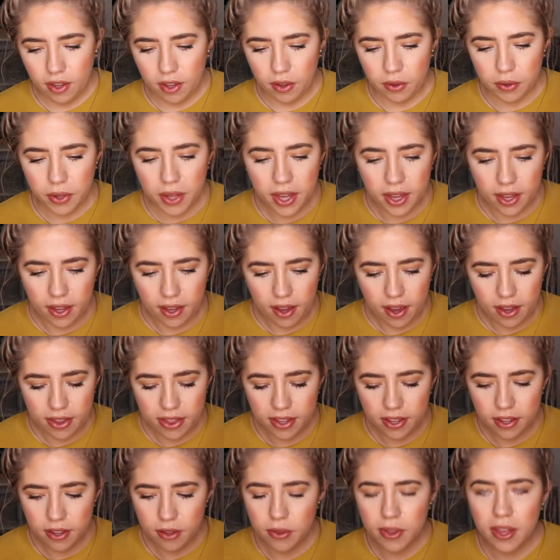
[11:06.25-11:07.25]
Okay, I
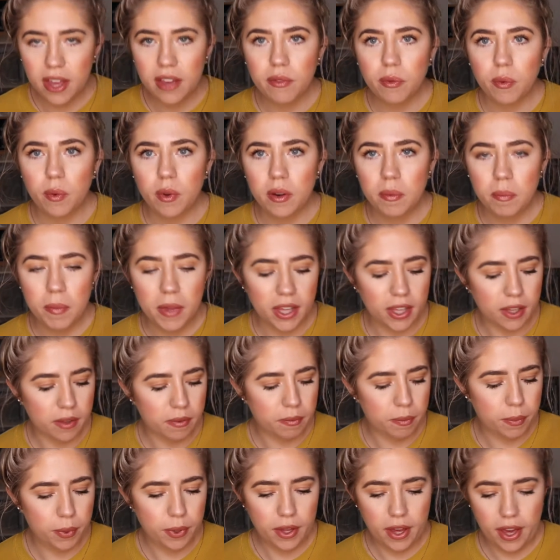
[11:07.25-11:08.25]
think I only have one
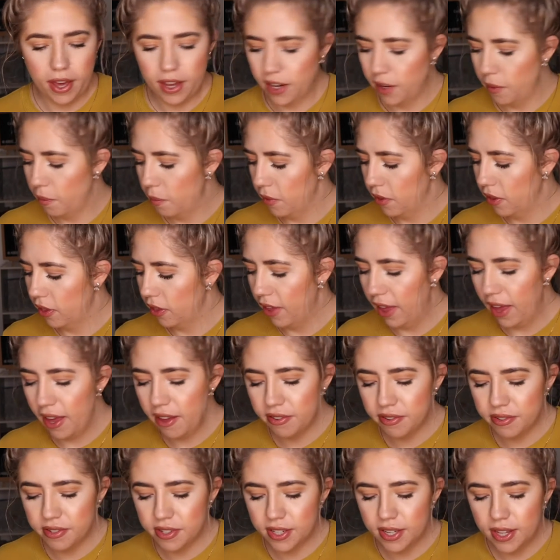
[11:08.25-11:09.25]
makeup item
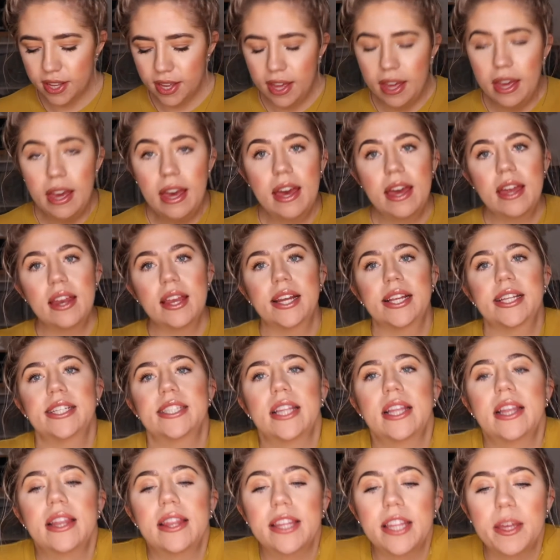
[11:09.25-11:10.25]
left, and it is
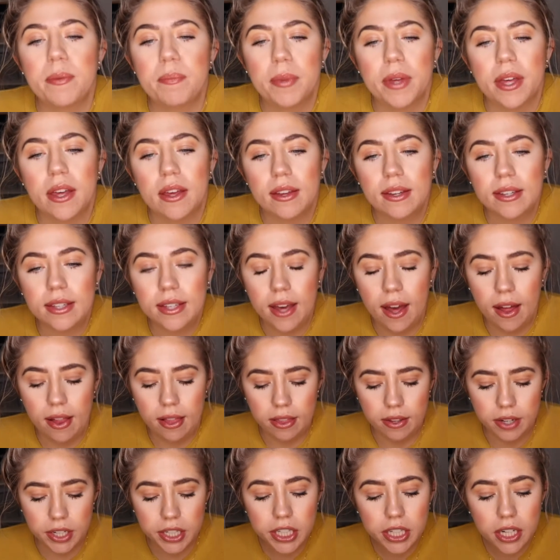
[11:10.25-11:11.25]
a lip
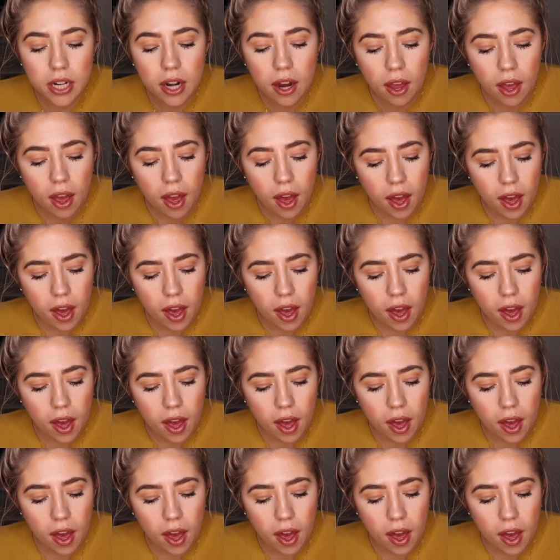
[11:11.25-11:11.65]
color.